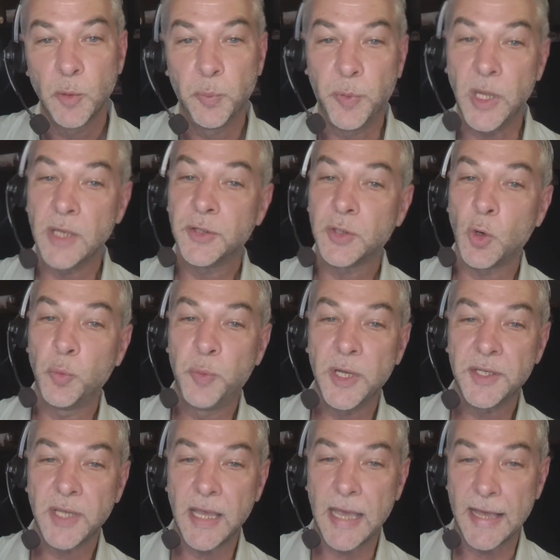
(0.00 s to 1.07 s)
Being so
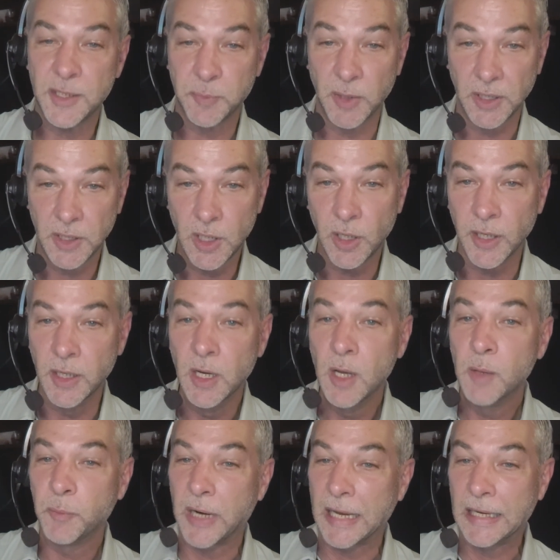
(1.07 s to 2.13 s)
busy has been good,
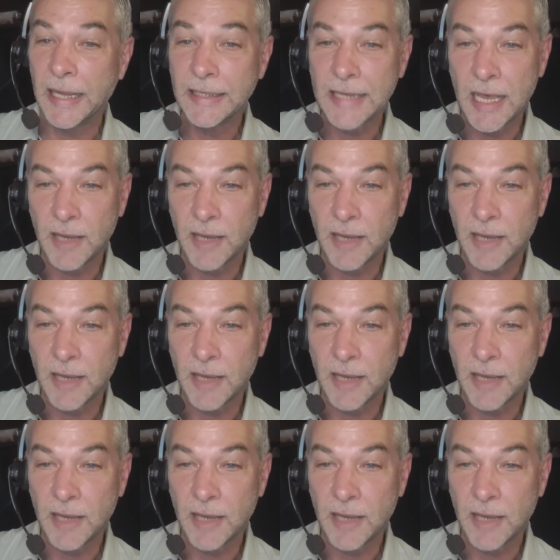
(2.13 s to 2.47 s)
but I'd like to